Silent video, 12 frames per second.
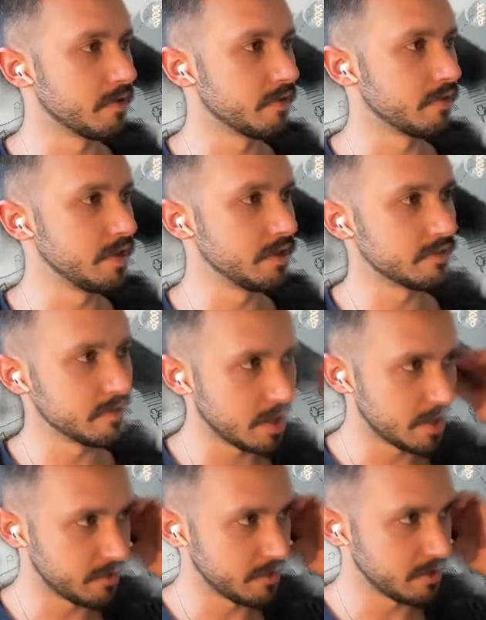Things
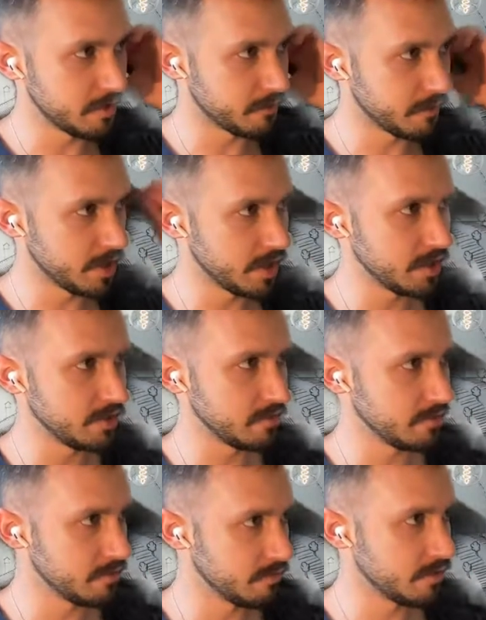are really fine.
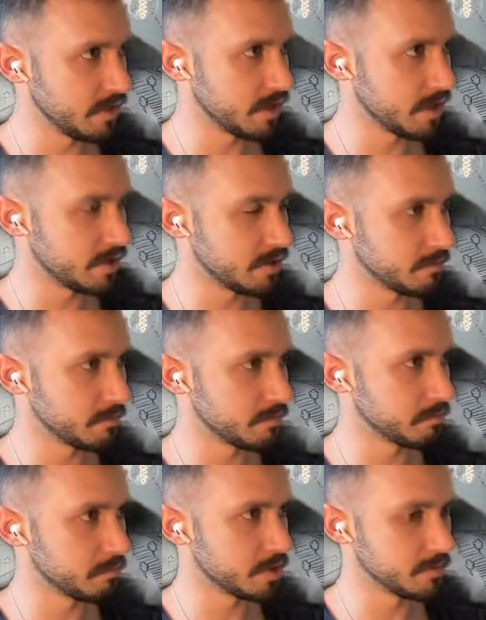We are
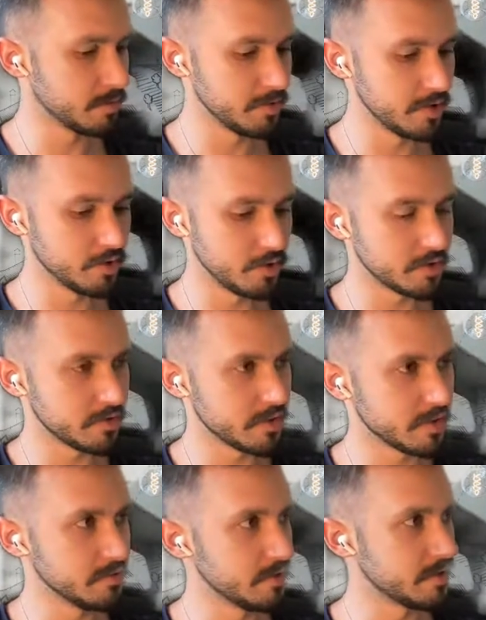probably going to
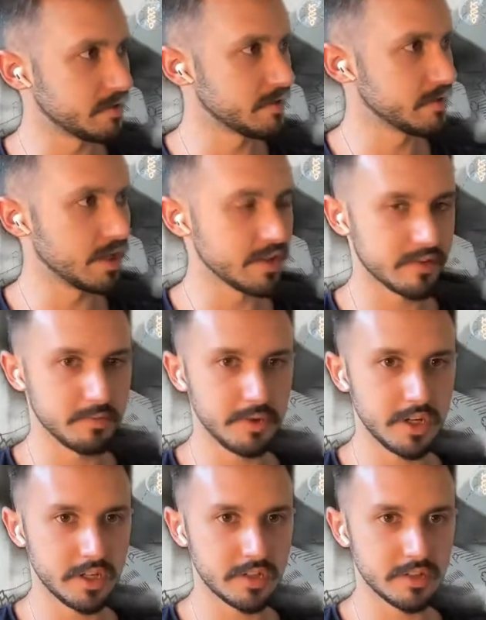tackle with the last
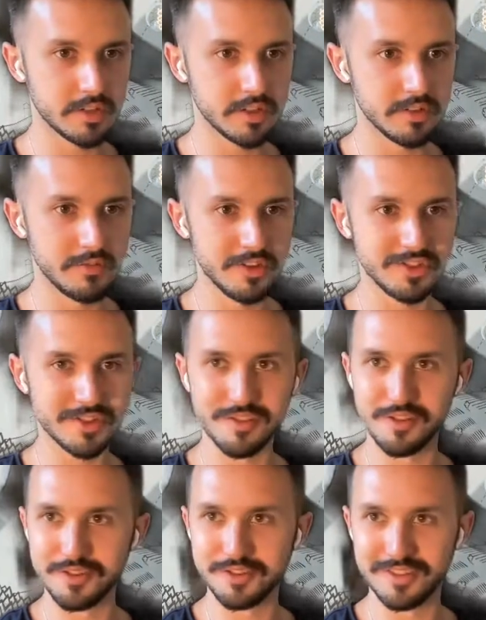bug, which
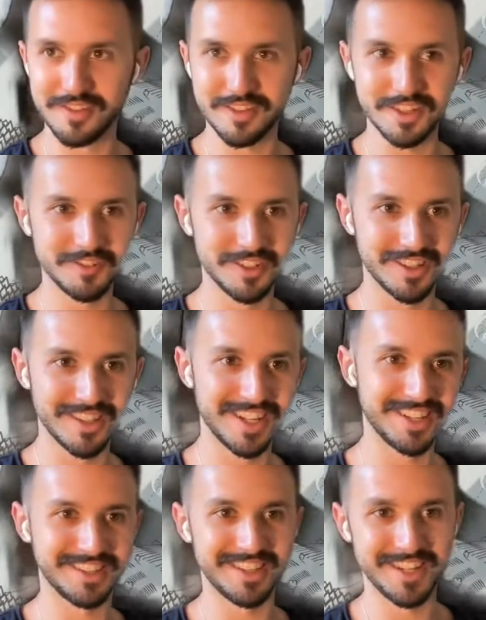Serge discovered
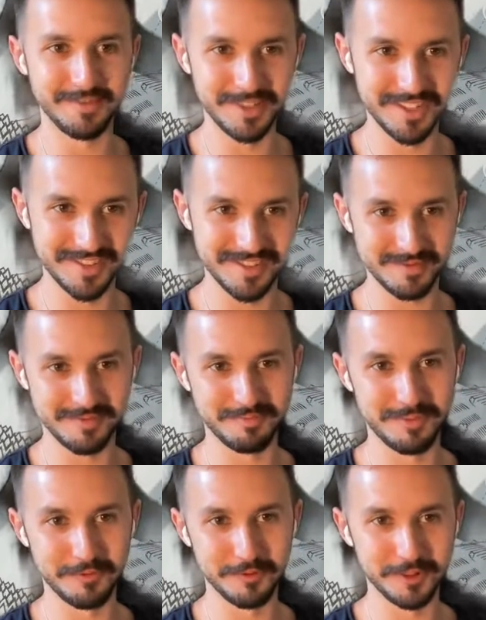like 10 minutes
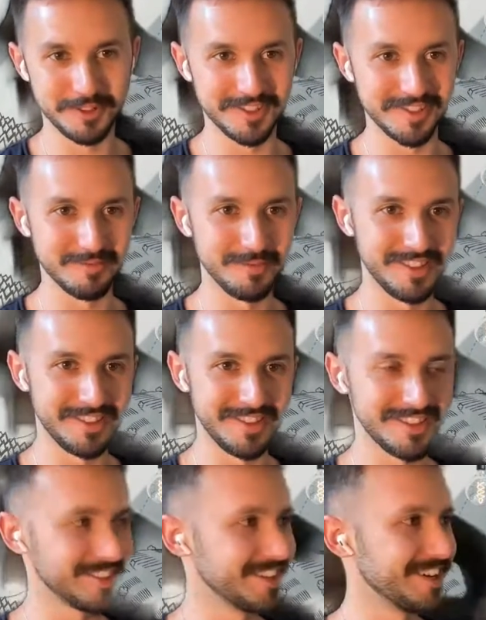before this meeting.
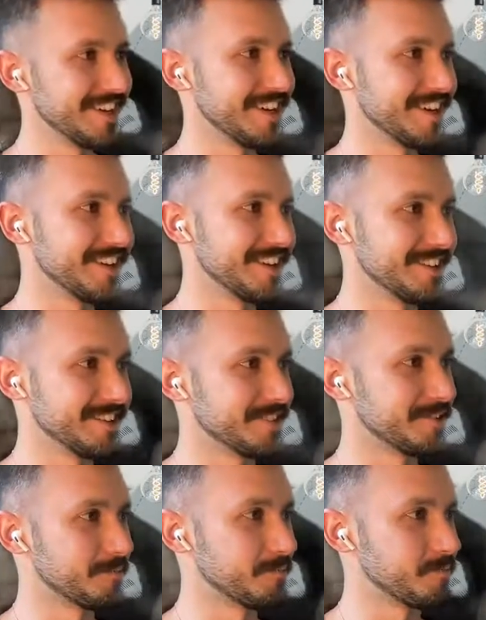
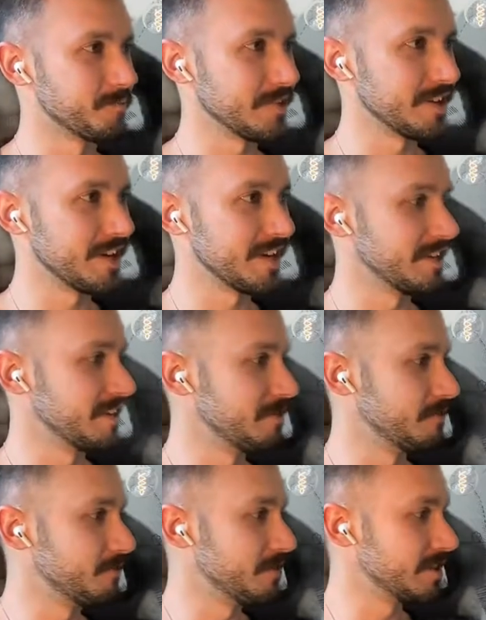And
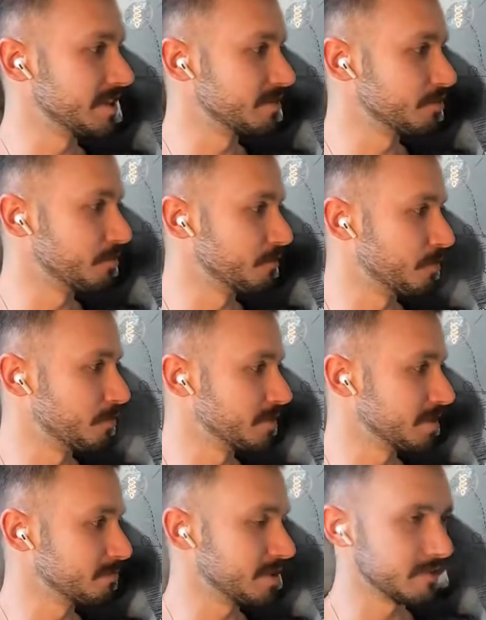if we can confirm
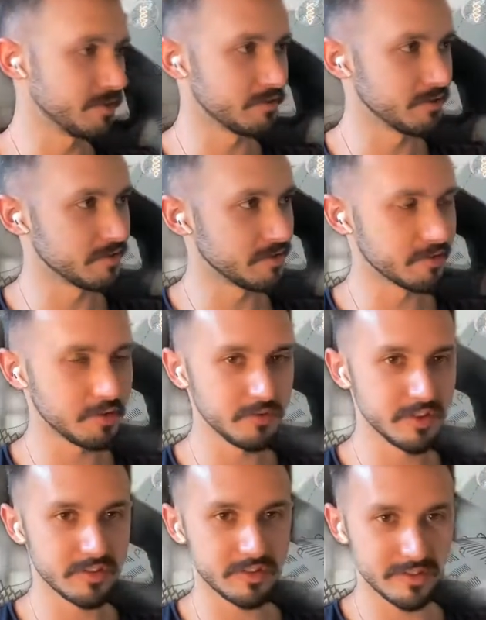that bug, we will resolve
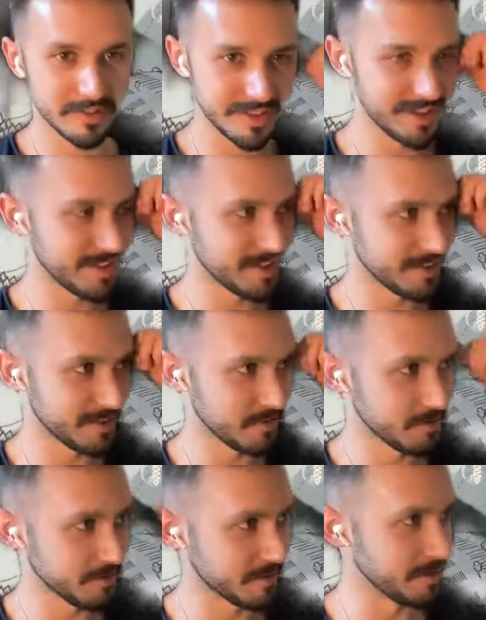it. We
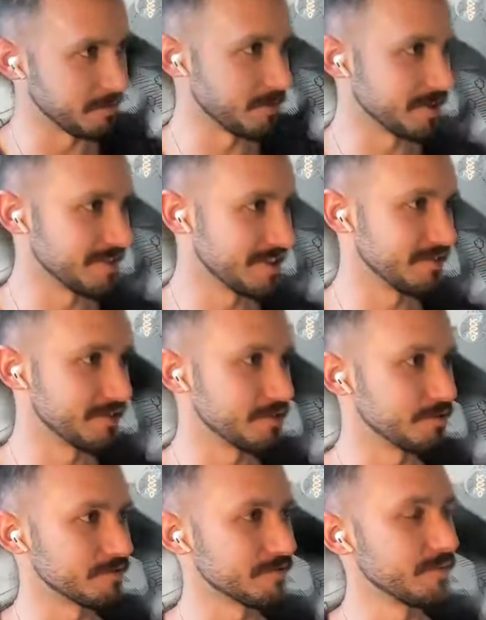will see how it
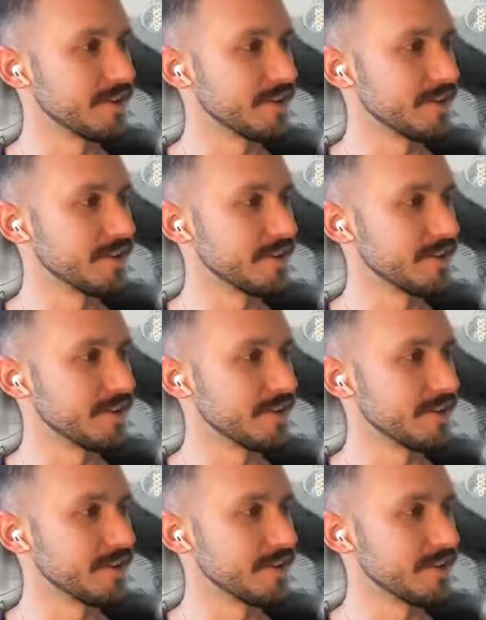goes.